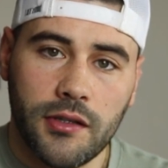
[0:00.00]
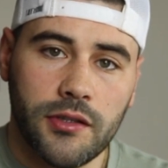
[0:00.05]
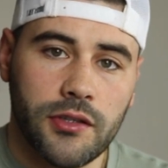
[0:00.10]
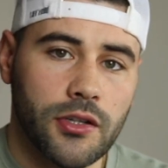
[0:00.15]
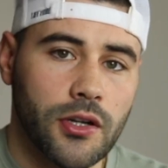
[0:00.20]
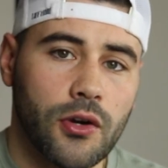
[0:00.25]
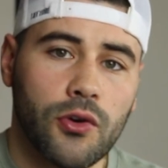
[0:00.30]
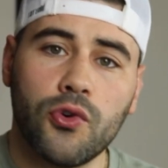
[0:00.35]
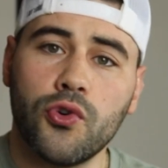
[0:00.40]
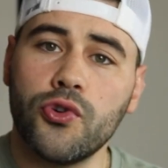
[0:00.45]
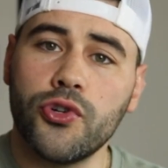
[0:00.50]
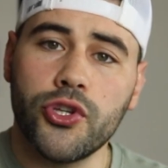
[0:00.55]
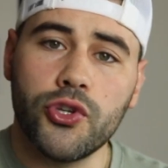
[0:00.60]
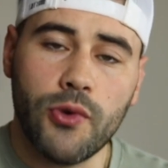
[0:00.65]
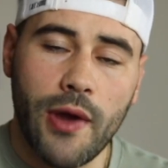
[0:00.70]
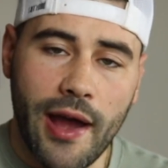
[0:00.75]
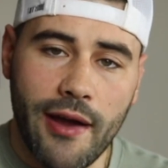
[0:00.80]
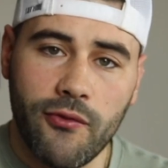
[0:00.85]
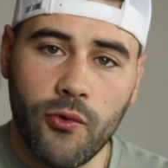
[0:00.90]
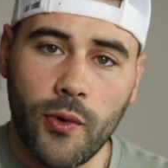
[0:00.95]
Who do you
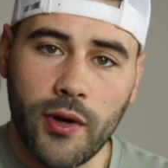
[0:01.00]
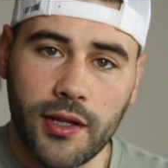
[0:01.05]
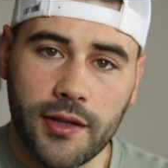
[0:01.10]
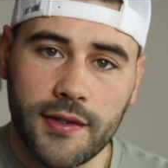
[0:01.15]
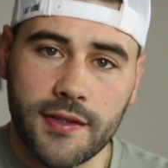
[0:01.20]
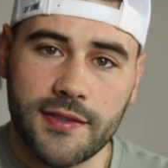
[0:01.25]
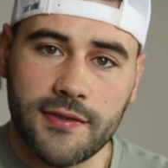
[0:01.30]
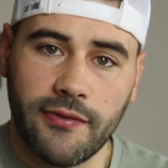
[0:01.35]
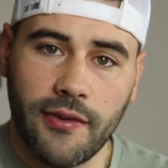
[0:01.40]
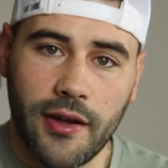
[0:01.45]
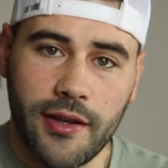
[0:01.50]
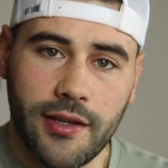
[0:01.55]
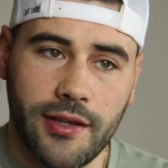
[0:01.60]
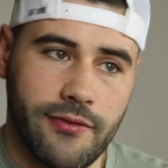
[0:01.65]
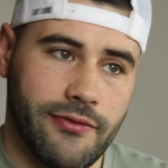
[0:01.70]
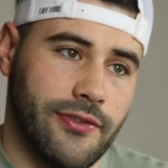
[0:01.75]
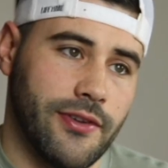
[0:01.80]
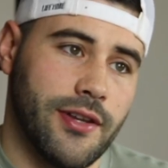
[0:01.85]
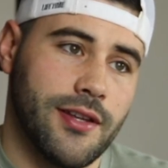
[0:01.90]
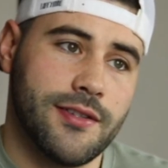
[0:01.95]
have winning this fight?
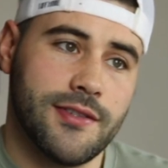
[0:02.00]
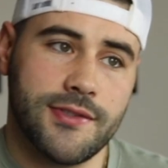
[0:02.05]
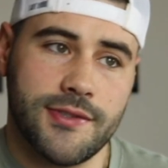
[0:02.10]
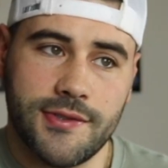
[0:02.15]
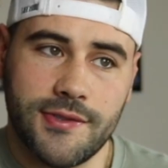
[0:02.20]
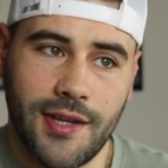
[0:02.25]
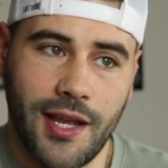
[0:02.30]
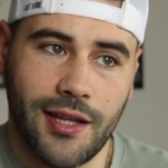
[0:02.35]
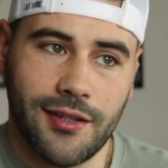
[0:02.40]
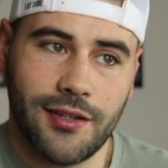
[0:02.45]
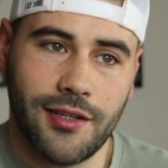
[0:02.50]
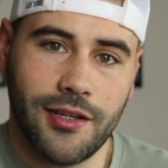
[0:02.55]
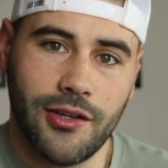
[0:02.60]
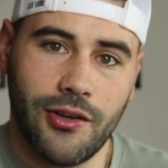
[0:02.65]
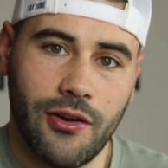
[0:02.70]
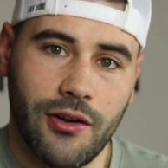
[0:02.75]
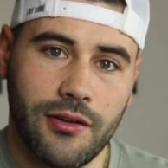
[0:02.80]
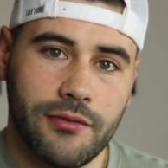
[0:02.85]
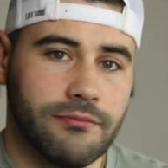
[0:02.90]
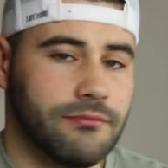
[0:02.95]
If it is Anthony
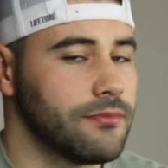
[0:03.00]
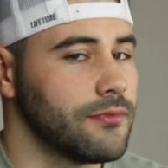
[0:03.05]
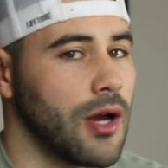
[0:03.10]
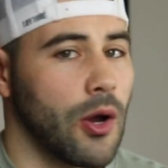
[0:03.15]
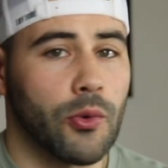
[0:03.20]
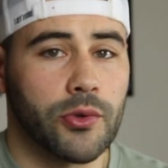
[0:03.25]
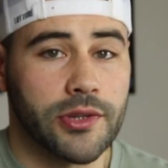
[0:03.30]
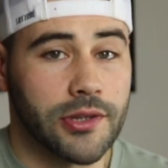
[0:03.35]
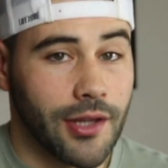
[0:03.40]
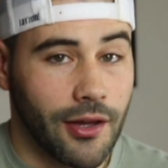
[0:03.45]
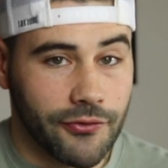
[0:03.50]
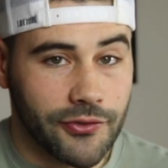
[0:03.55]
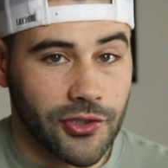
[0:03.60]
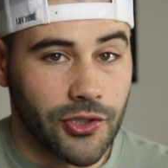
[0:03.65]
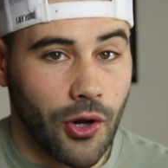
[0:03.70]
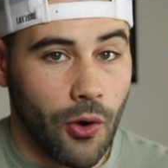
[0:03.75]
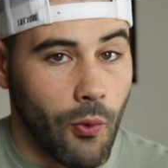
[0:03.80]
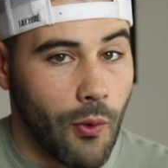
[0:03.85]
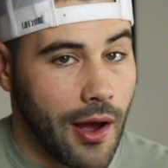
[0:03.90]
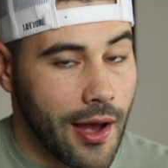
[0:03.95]
Yarde, I would love to
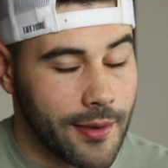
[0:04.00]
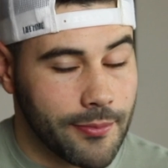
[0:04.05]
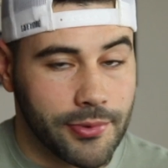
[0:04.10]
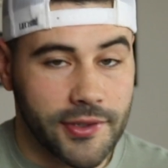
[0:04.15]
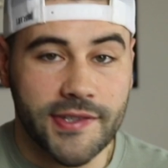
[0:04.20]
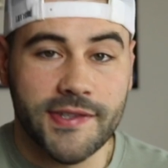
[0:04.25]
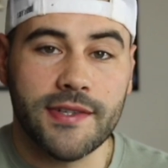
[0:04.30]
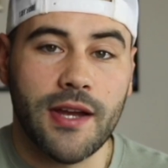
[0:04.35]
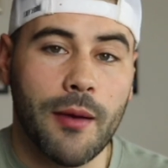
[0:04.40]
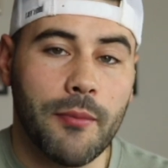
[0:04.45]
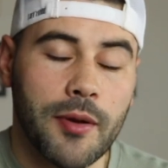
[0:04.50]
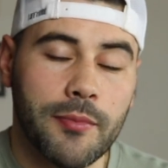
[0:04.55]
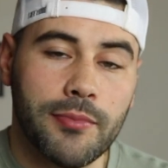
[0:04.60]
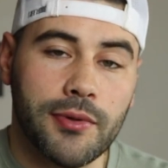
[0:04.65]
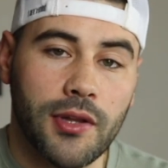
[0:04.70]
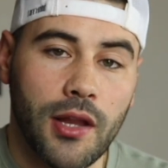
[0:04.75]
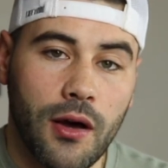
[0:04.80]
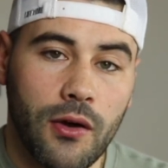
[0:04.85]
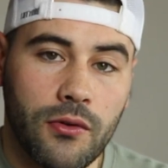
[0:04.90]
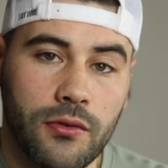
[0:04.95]
know why. Please comment
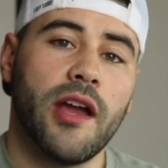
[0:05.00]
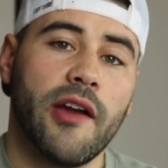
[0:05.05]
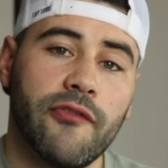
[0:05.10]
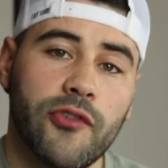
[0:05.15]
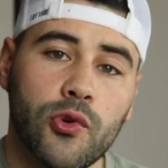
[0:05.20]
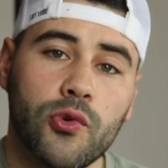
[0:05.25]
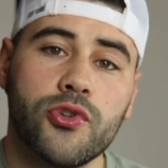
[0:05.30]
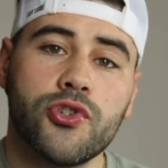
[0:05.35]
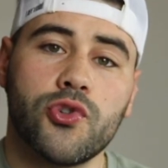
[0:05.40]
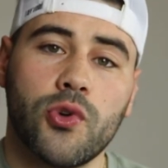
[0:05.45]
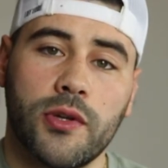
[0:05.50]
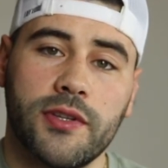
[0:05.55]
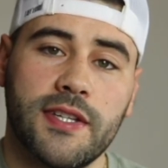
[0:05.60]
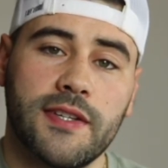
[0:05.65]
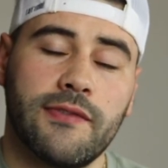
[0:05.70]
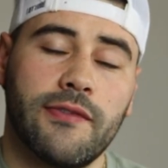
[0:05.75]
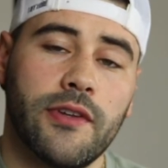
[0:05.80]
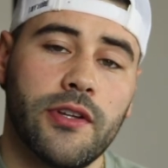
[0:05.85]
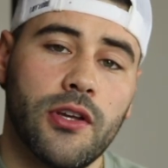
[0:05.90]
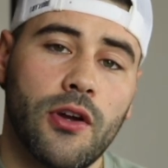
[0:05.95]
below. If you enjoyed
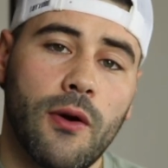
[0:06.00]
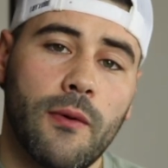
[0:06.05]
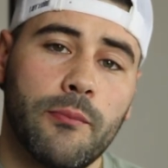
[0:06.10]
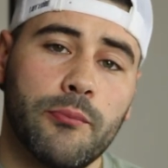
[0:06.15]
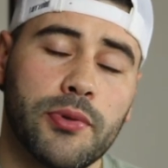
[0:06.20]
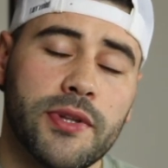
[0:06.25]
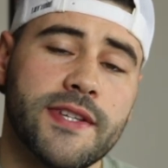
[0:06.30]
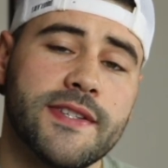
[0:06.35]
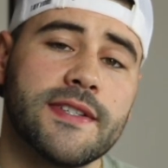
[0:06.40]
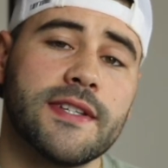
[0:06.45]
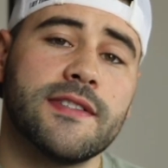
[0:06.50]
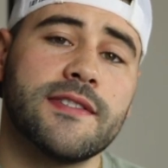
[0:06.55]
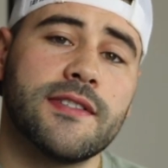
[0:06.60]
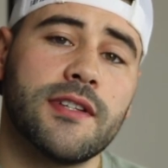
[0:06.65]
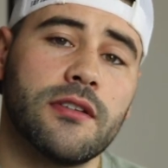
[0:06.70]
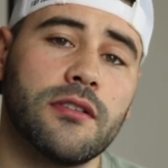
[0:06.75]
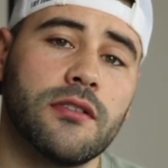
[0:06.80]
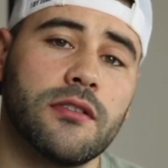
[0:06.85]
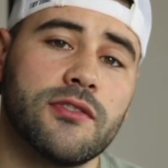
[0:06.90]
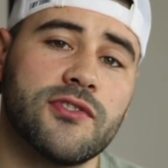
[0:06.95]
this video, please
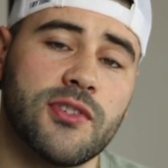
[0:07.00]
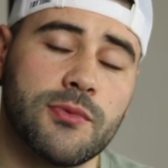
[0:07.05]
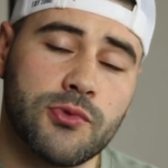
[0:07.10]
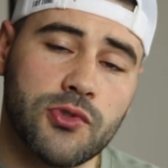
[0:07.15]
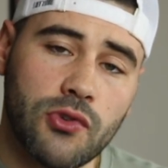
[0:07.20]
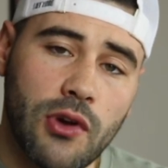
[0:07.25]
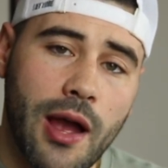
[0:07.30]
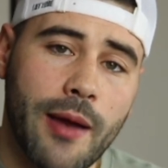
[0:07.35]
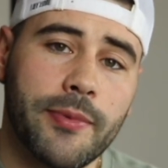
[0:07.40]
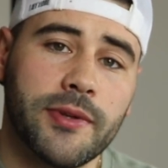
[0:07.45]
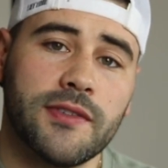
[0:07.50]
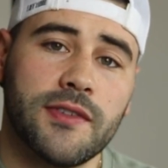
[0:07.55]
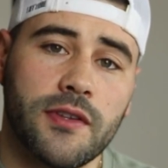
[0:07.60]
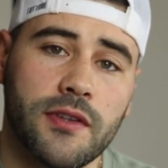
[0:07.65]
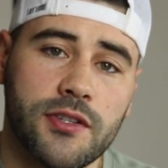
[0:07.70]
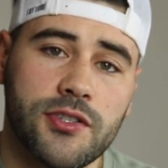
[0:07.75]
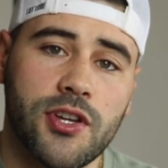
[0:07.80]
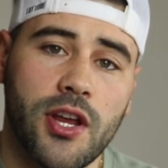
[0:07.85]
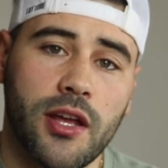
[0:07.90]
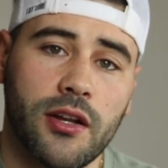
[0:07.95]
consider subscribing to
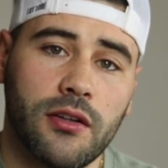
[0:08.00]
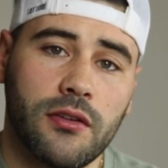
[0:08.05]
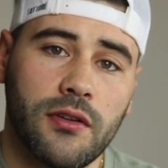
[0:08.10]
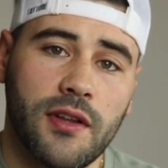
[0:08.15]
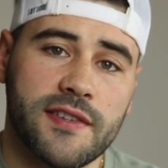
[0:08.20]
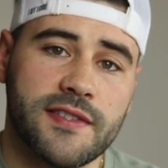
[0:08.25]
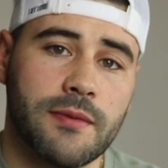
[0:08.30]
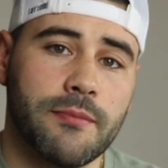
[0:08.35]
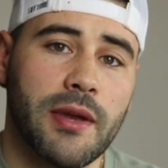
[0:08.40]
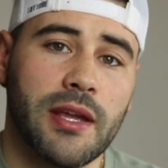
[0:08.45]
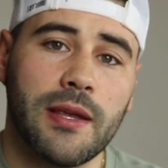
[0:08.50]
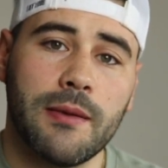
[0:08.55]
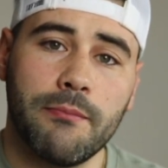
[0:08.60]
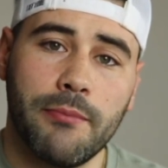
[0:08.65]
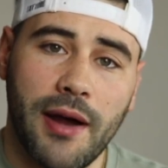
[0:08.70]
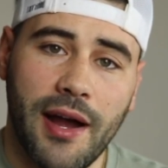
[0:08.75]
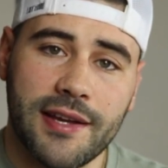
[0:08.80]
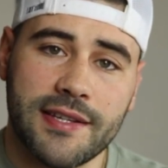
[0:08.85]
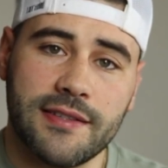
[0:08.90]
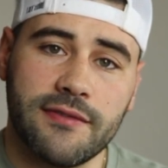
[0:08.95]
the channel as I'm making
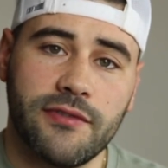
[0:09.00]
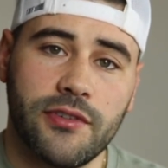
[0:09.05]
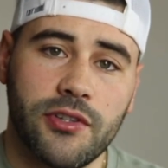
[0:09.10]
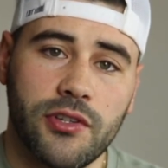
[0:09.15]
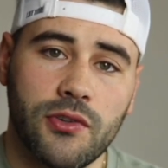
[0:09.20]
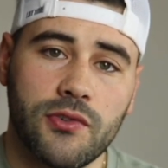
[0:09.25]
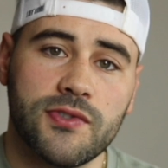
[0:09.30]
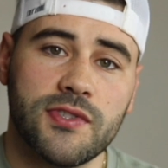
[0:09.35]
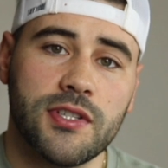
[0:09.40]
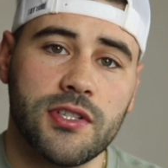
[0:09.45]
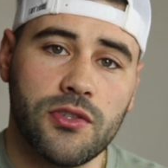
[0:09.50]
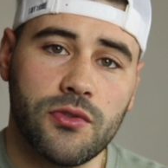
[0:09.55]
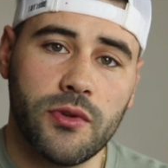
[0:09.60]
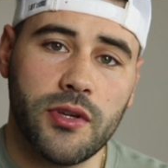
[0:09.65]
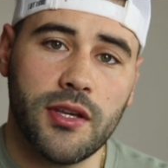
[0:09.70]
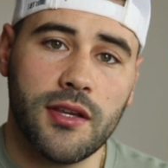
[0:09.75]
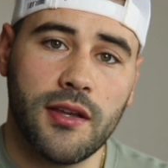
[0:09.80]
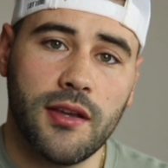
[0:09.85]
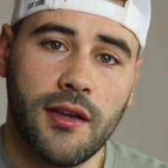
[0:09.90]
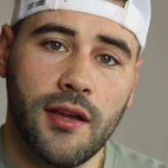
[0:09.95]
boxing videos each
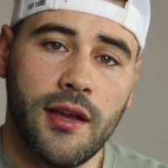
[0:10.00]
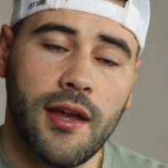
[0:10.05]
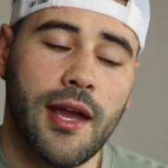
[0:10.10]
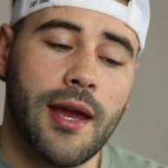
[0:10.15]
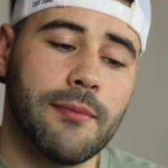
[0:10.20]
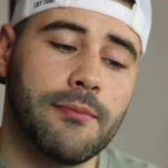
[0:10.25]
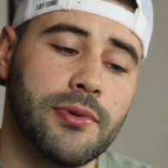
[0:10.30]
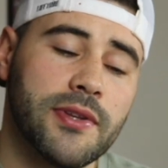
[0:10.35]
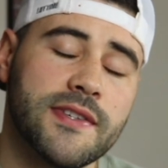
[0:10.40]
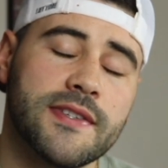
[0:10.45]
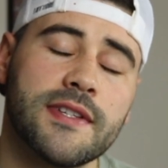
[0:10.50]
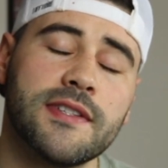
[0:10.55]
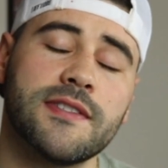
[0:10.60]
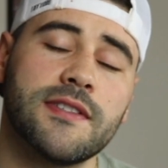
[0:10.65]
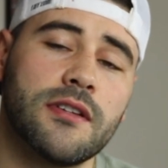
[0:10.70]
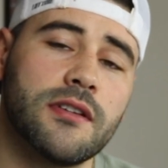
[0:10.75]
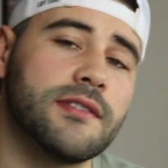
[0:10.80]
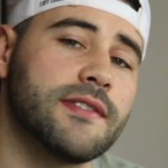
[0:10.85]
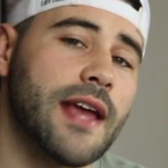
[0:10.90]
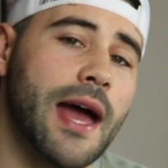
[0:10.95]
week. And please
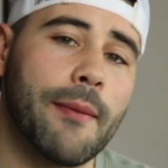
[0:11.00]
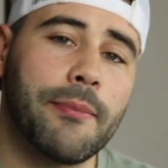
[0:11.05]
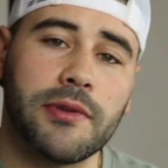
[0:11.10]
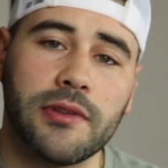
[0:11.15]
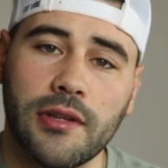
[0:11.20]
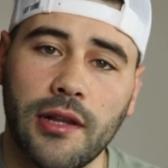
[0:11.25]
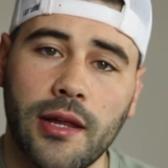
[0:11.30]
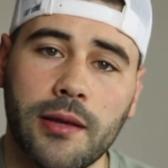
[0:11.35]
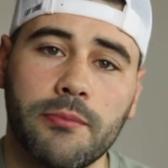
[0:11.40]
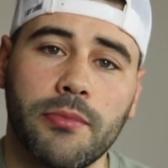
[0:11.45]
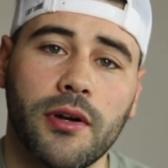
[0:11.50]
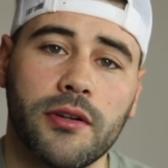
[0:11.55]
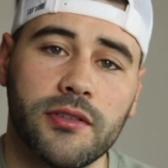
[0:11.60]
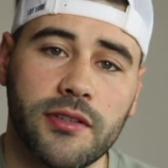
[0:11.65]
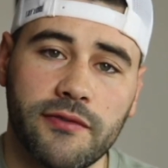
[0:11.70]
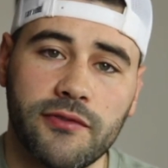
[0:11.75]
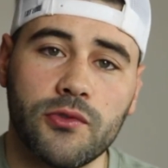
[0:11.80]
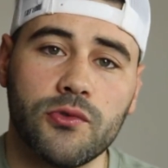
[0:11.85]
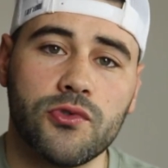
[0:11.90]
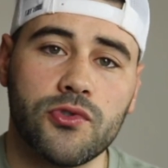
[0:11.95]
consider tapping the like button
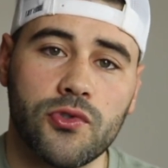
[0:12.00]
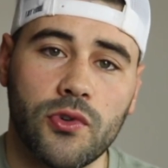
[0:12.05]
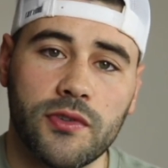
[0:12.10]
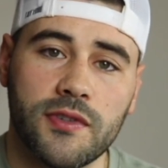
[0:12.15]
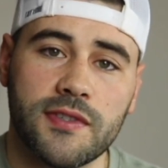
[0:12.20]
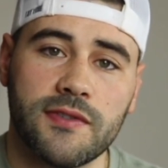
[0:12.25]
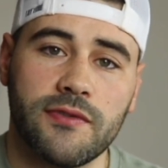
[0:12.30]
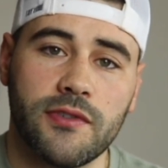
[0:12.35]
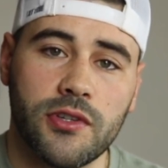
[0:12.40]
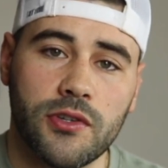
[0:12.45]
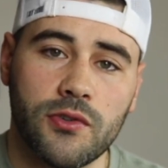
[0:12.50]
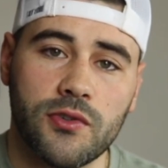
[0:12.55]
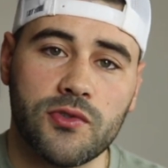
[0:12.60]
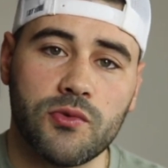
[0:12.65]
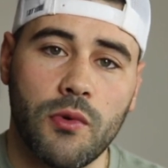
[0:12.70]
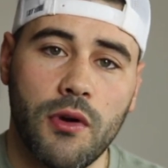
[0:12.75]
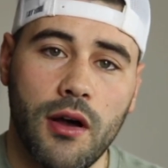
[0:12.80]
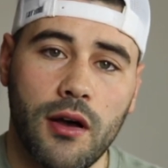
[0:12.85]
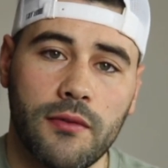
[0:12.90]
if you enjoyed this video as well.